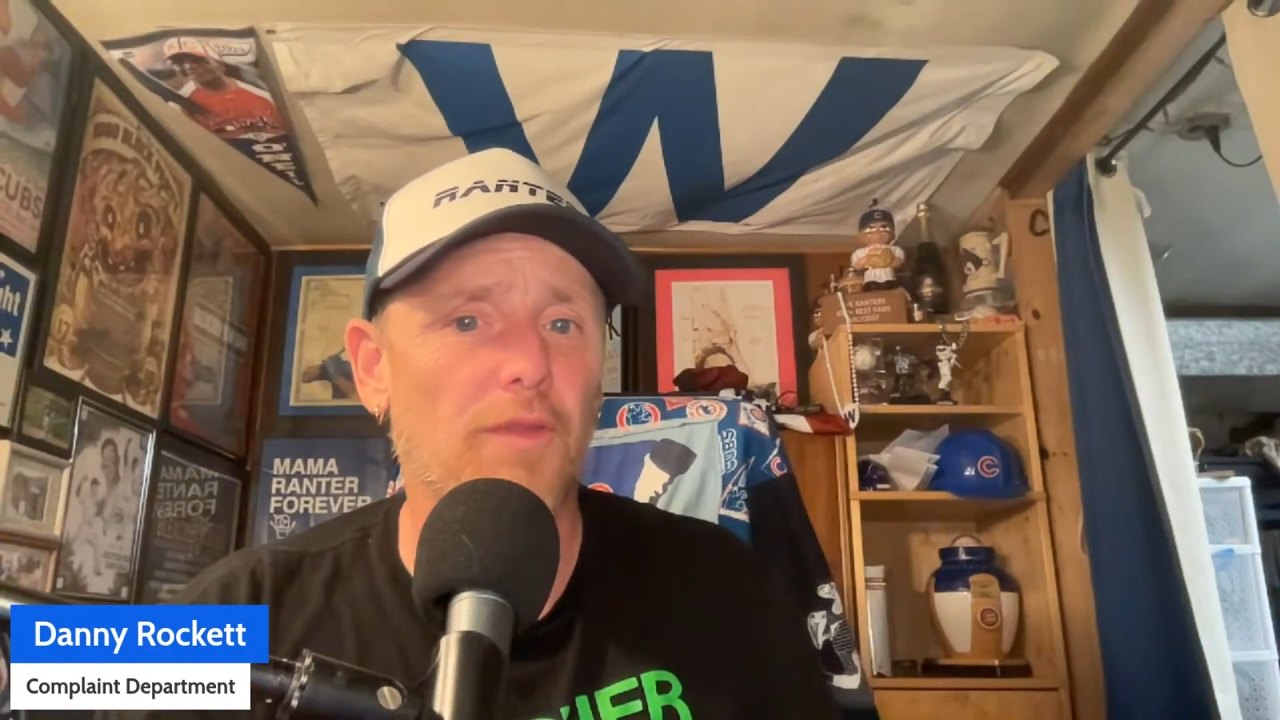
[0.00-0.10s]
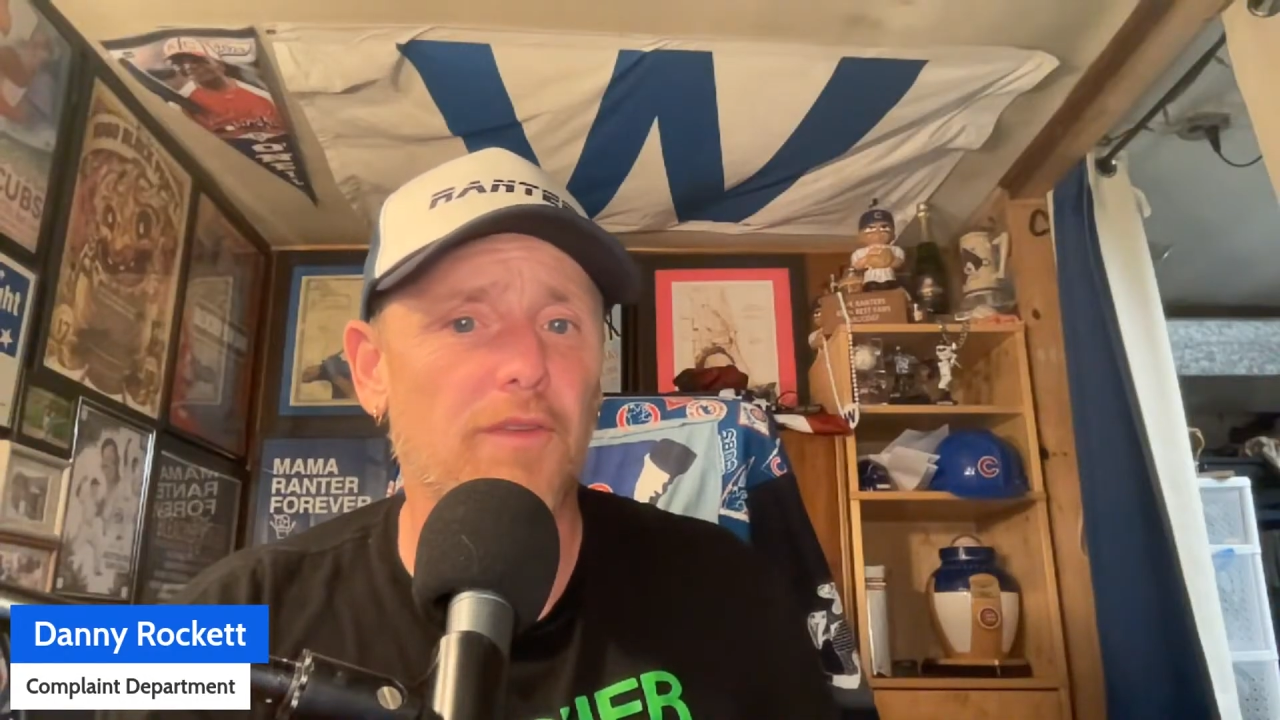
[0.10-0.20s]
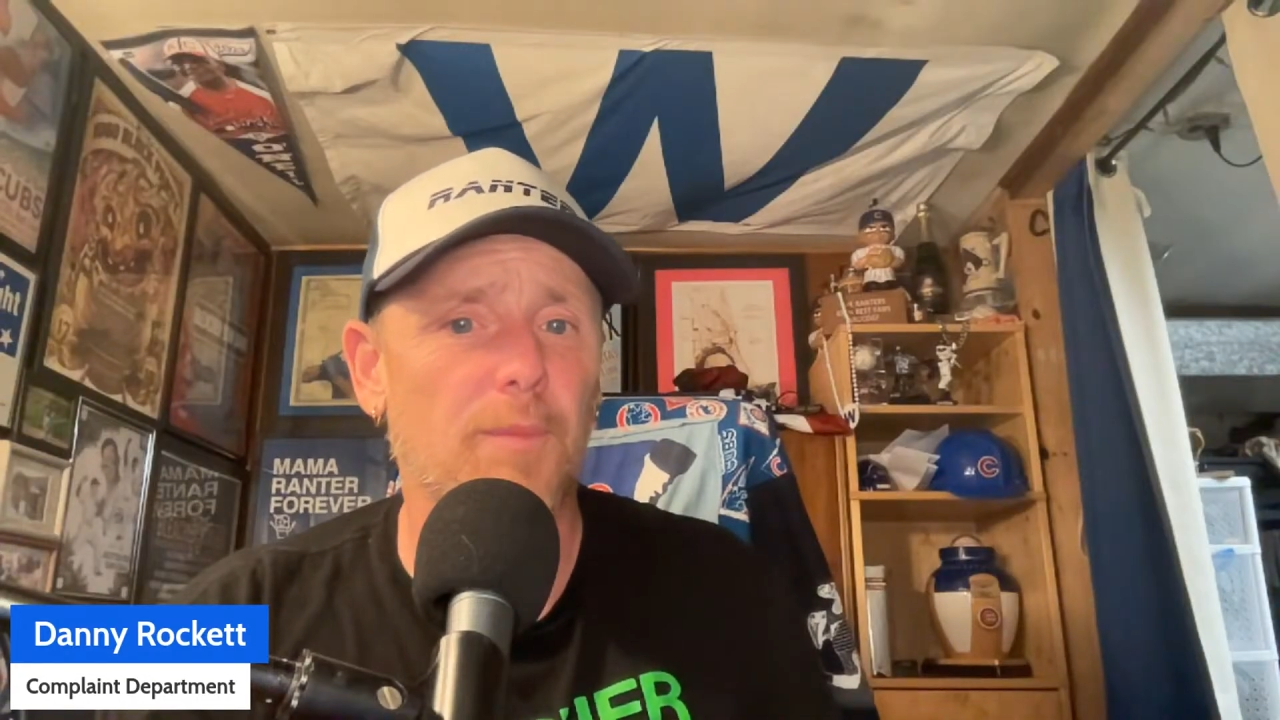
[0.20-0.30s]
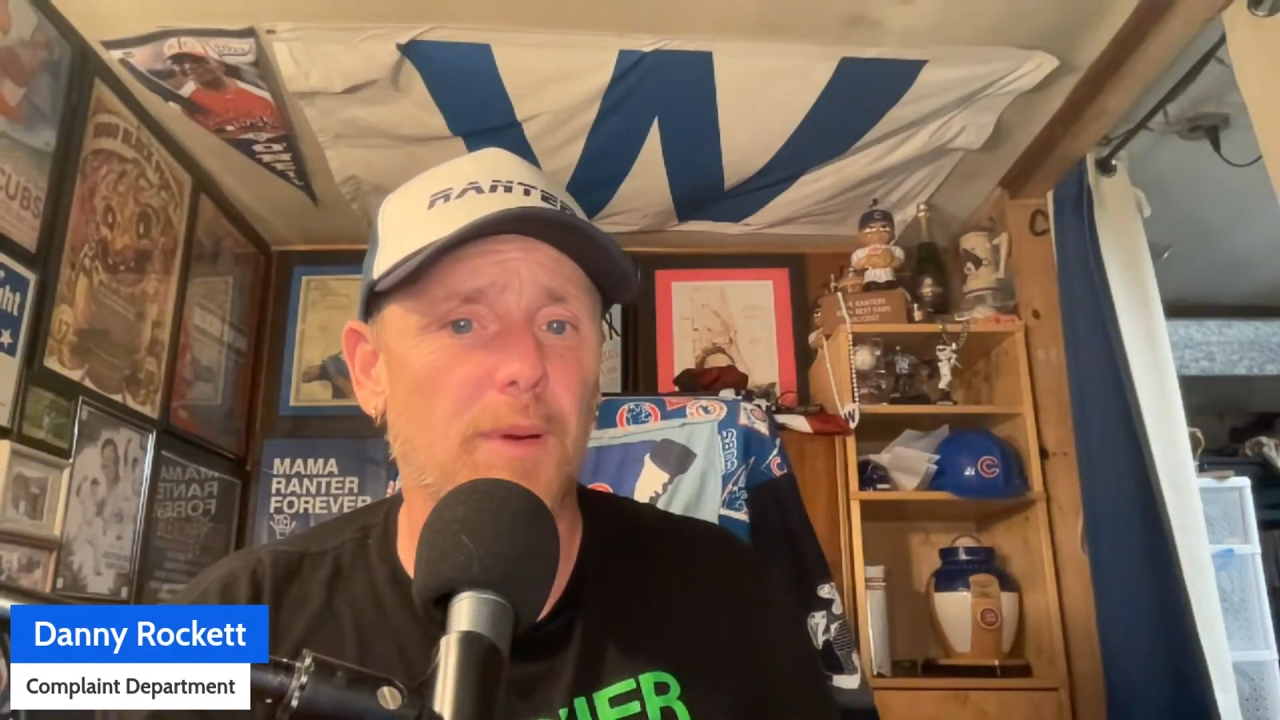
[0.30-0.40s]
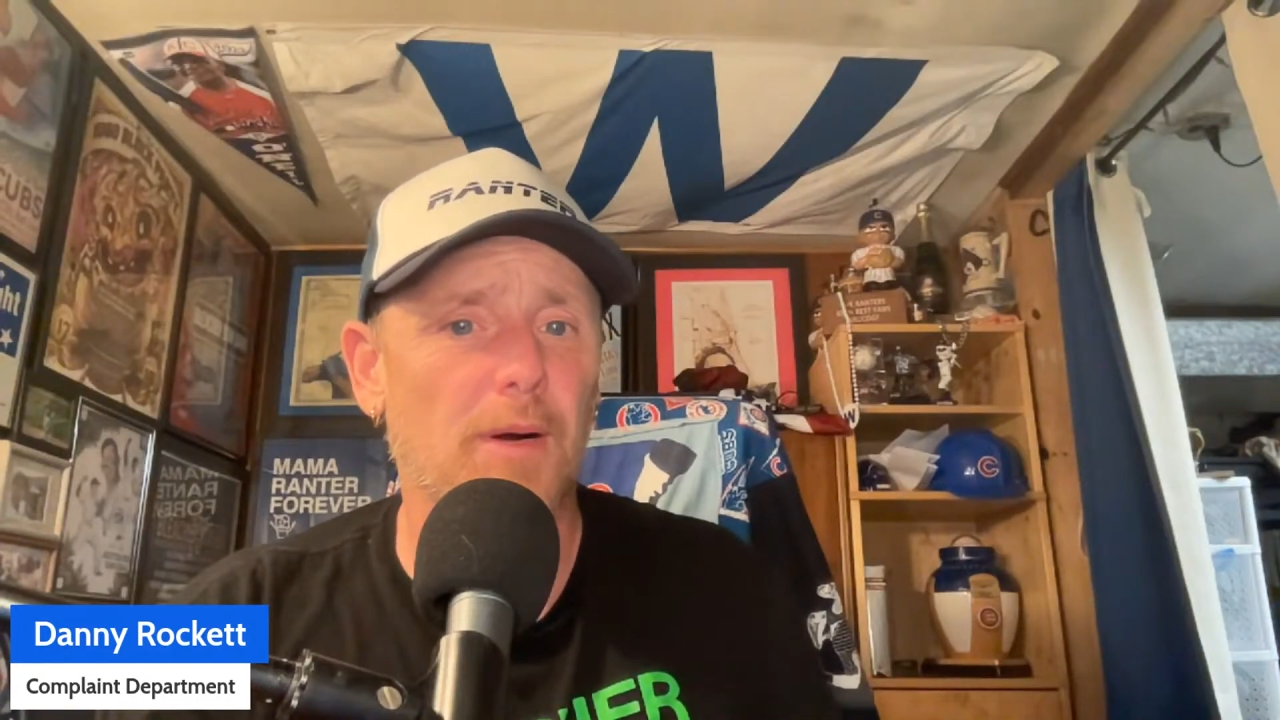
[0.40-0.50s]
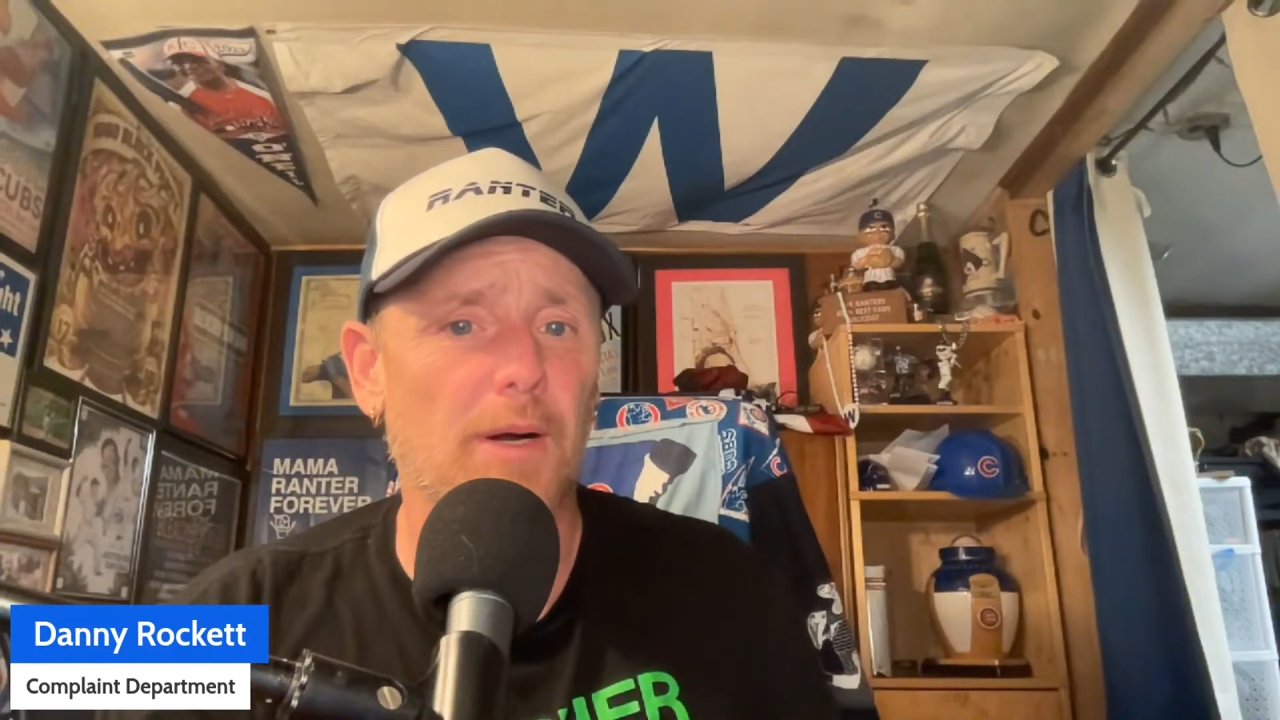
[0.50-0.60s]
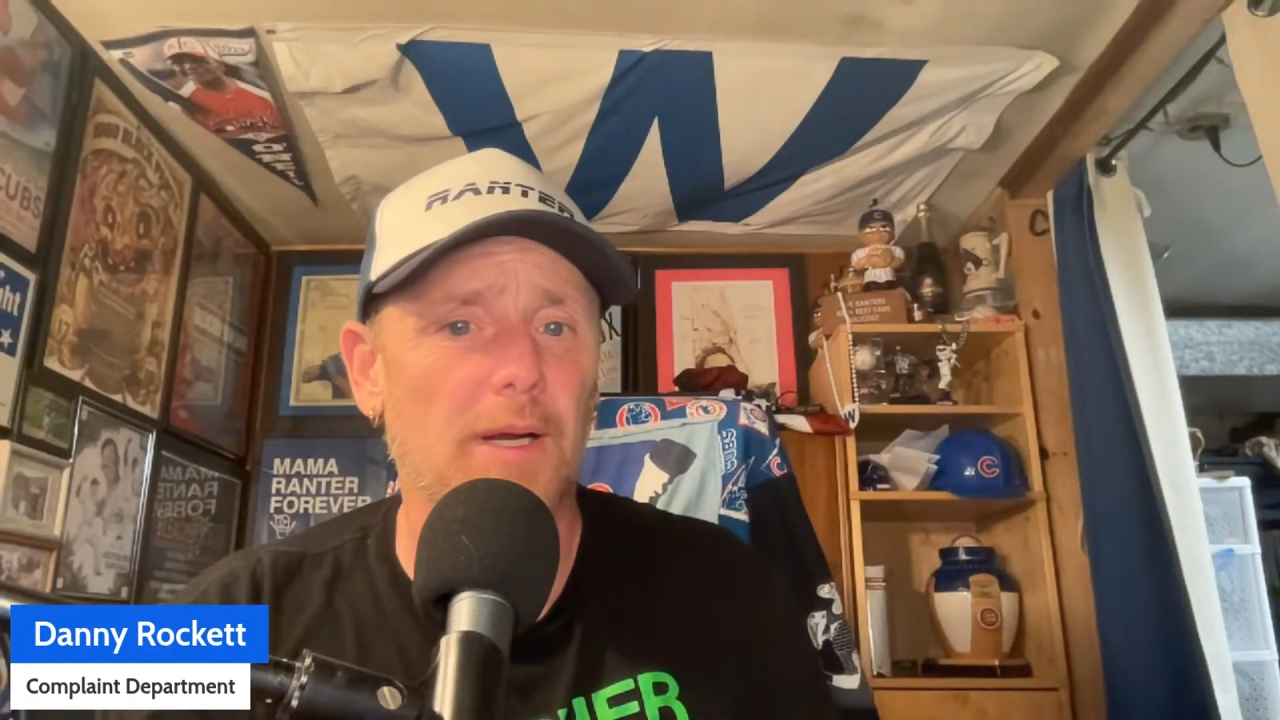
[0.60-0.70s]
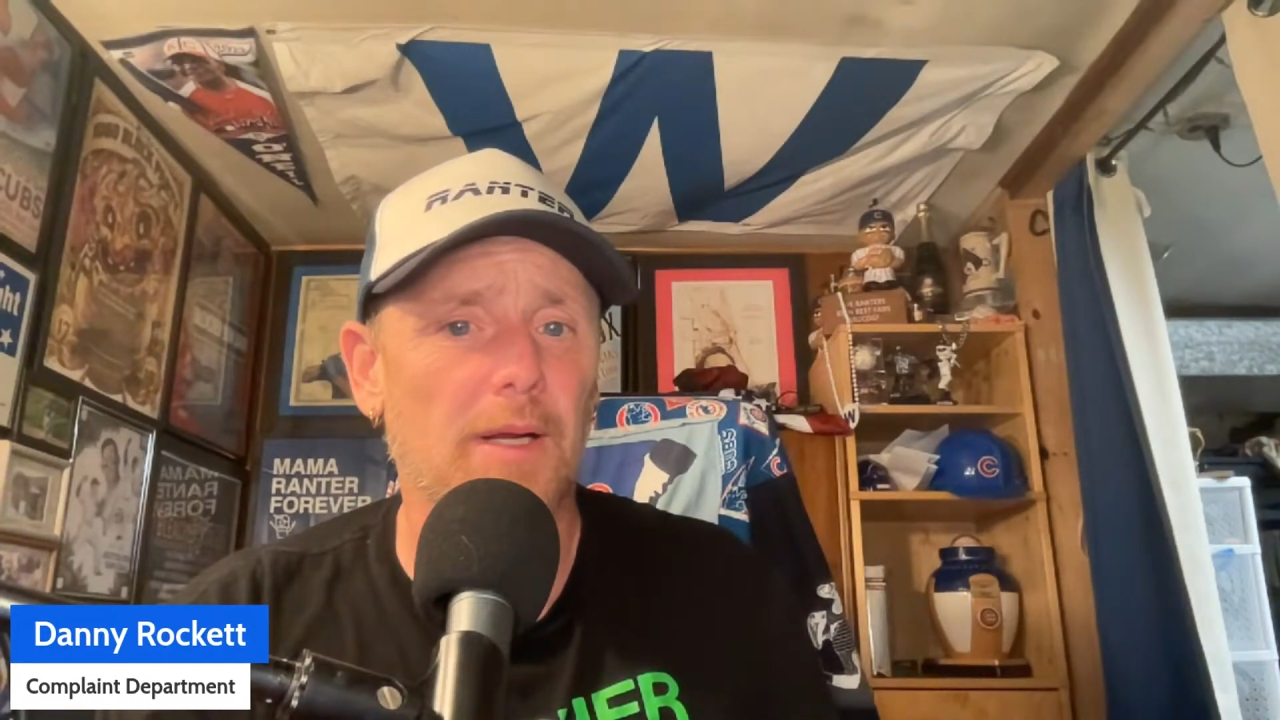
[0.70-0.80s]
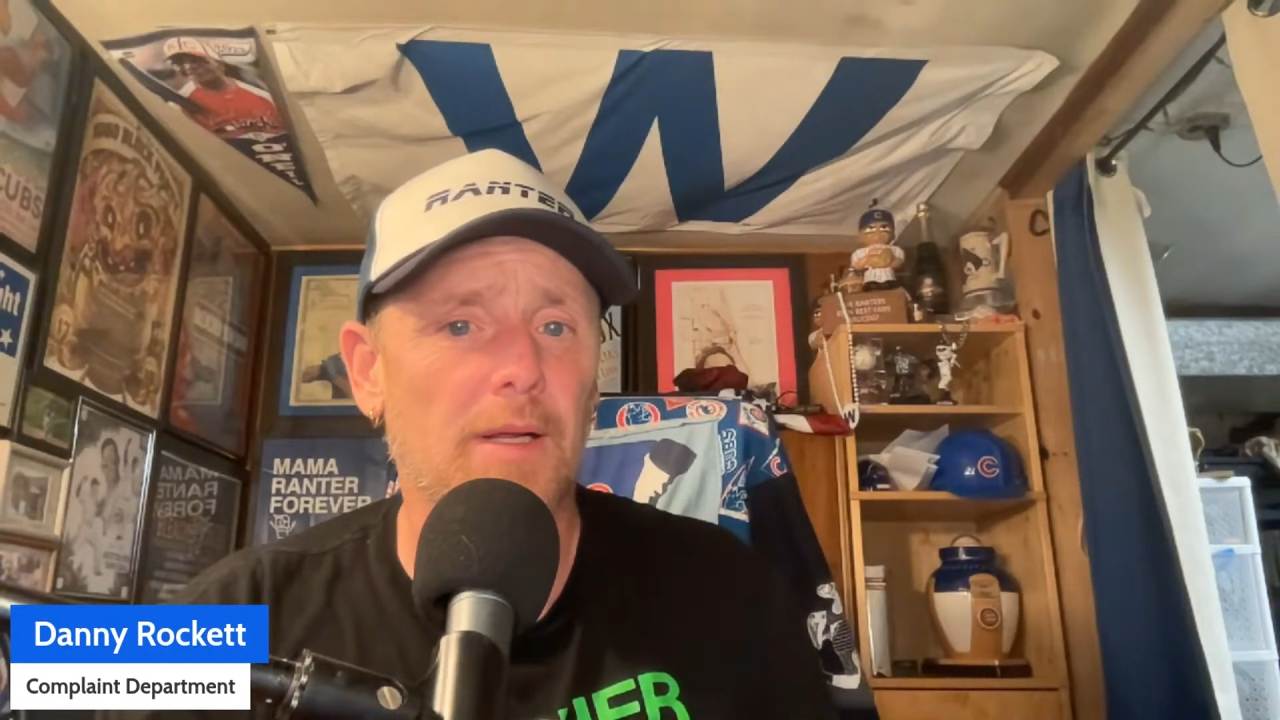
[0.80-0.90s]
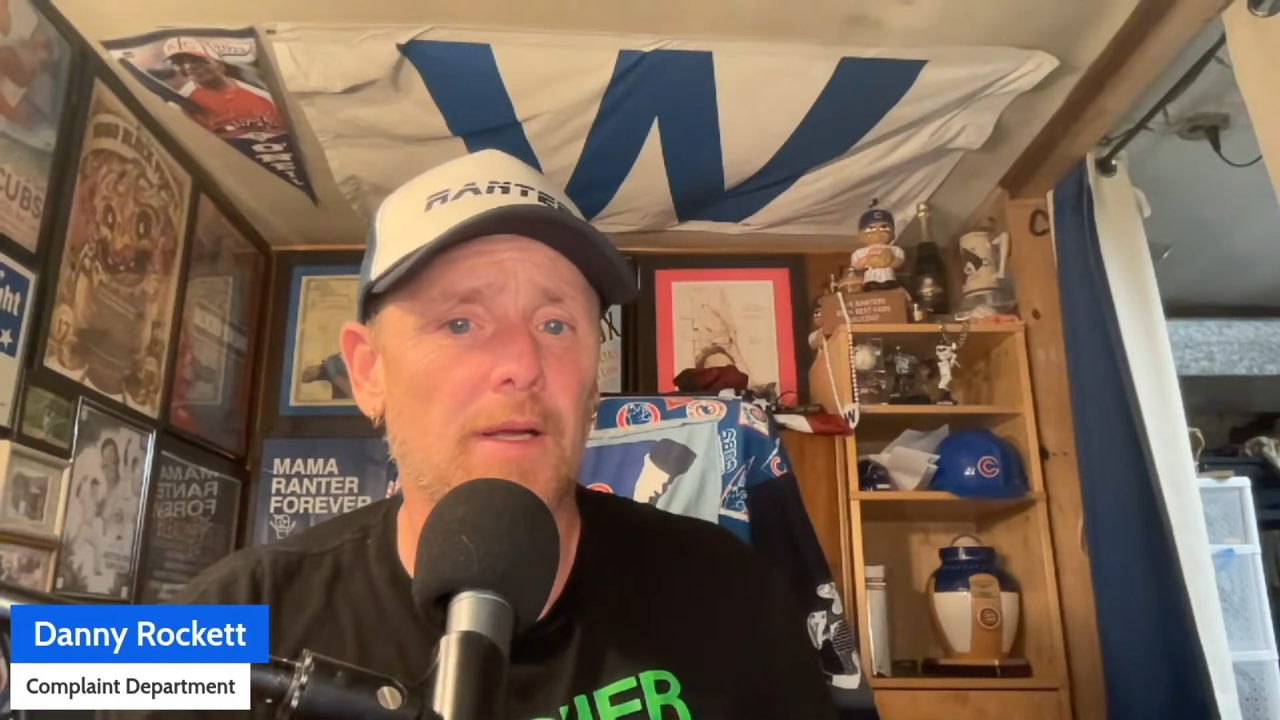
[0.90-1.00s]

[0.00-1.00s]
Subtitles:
disappearing.